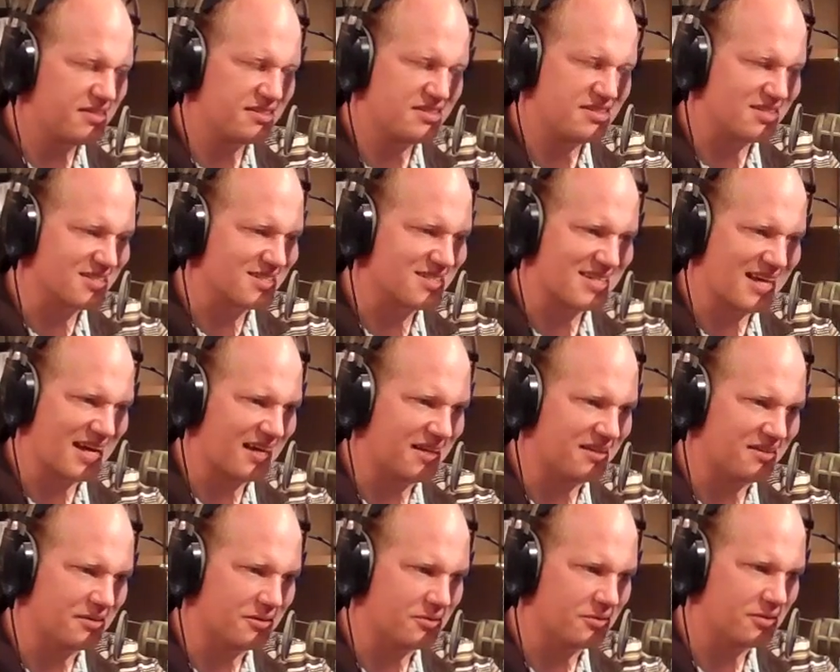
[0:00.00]
just
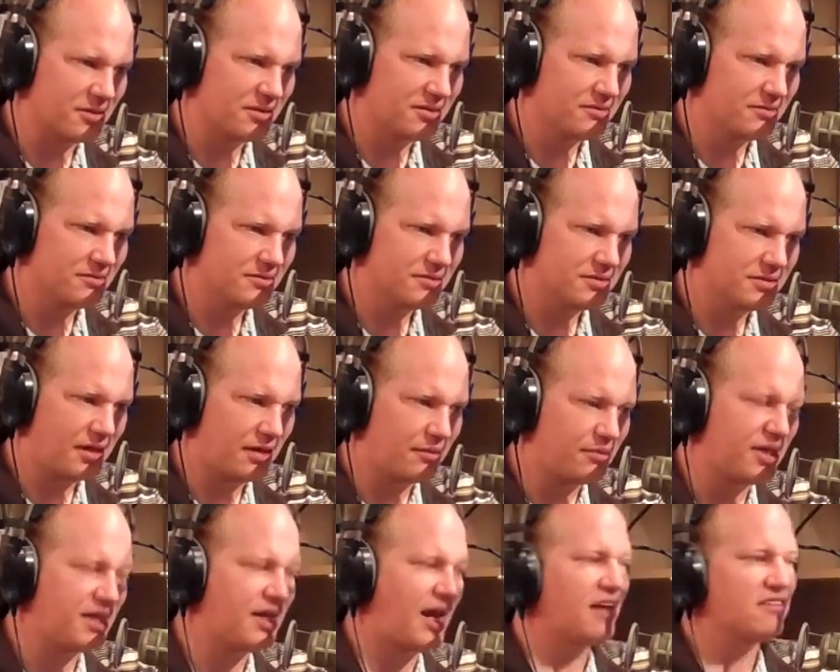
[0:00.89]
sad though, you know. I
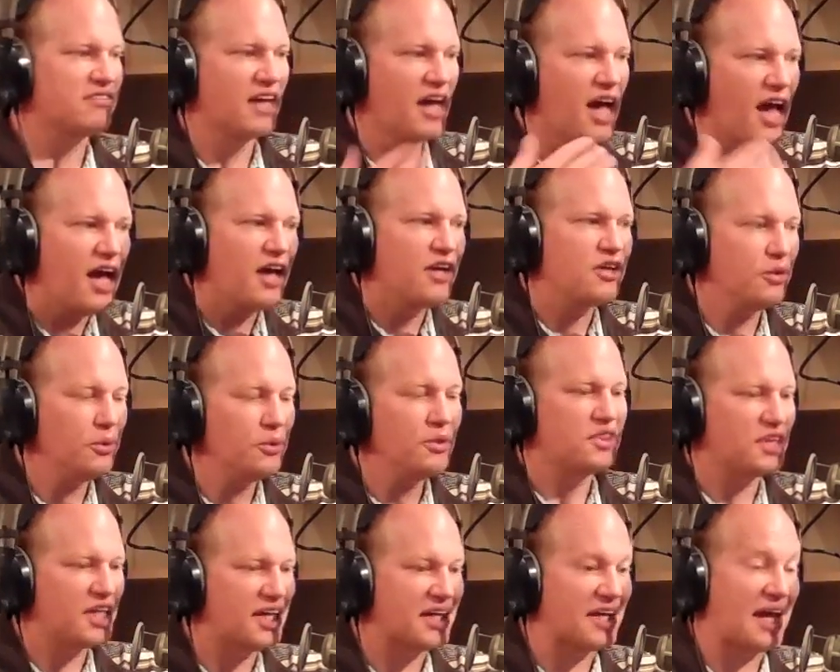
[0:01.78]
mean, as you
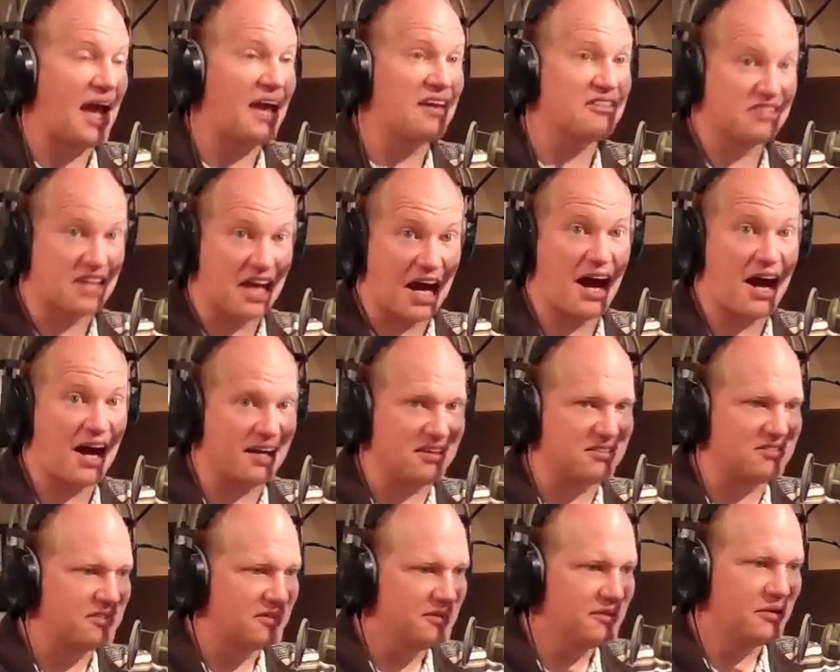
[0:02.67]
would think, as
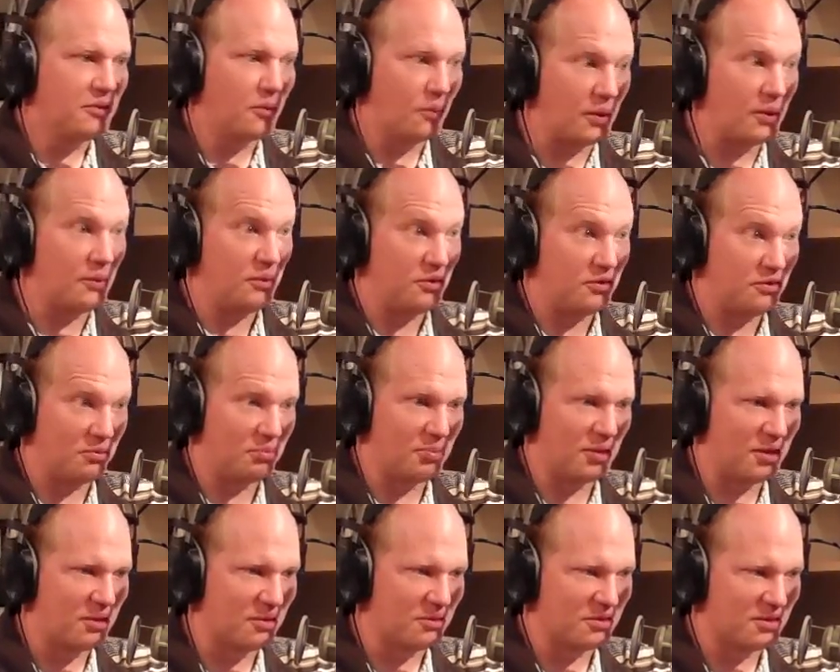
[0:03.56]
guys, we would do
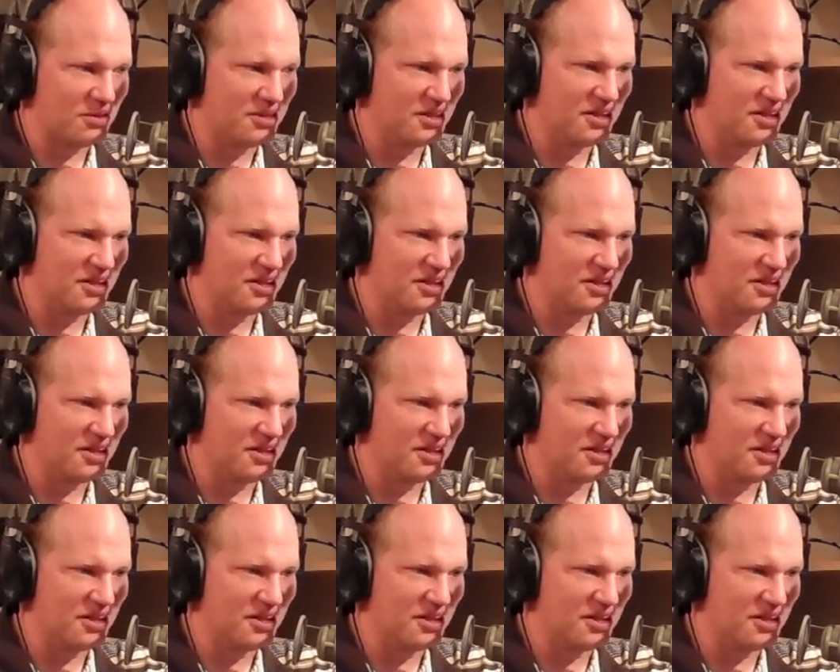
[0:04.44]
better than